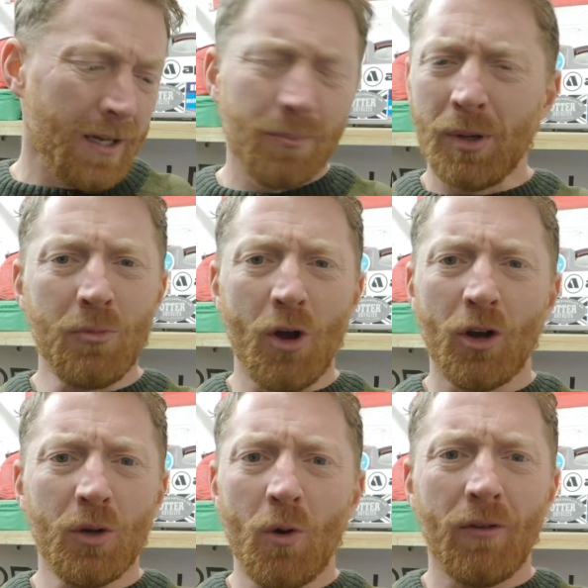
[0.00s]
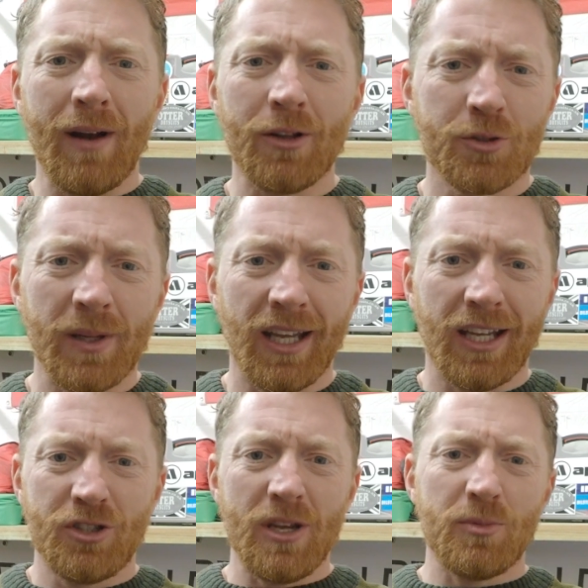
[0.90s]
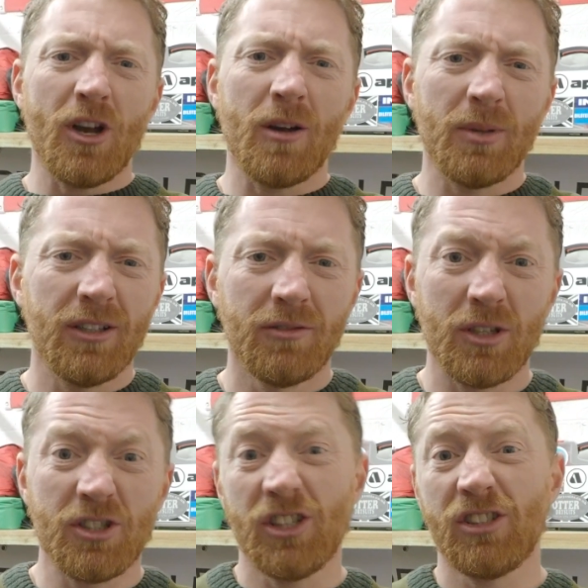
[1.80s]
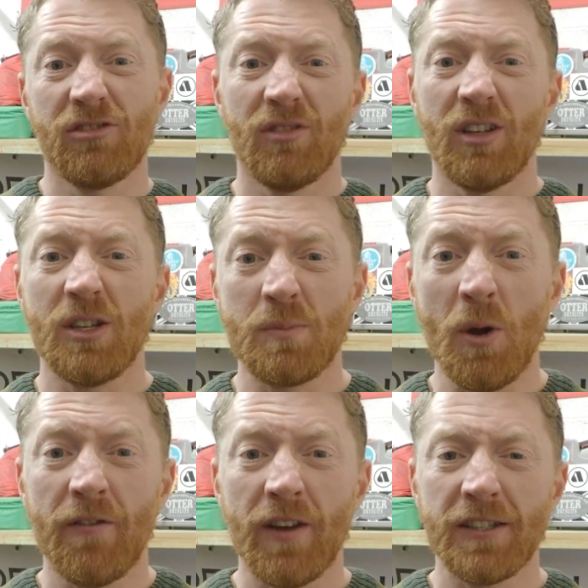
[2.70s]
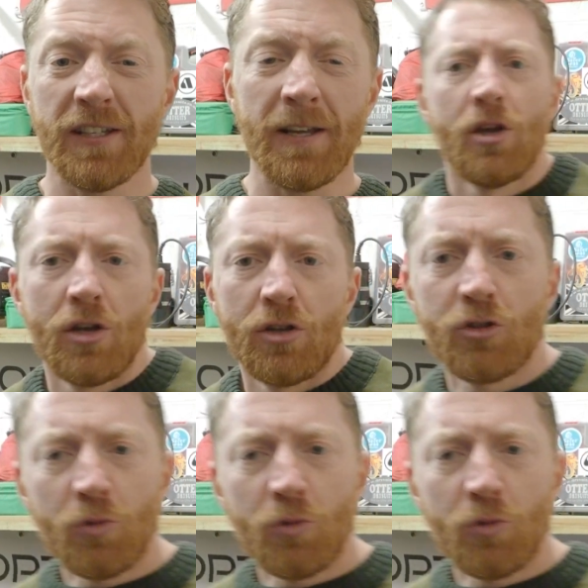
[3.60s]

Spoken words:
not going to walk around smelling like a chip shop, which is perfect in it. So the